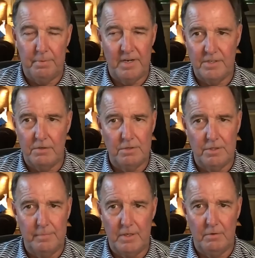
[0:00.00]
the price of gold
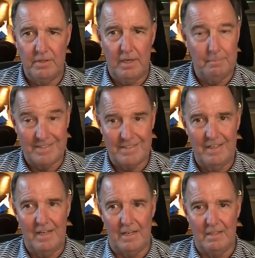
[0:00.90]
should be going down, but it's
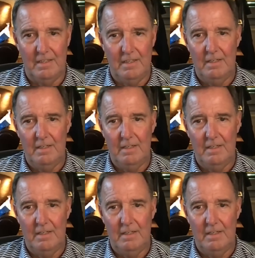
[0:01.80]
not.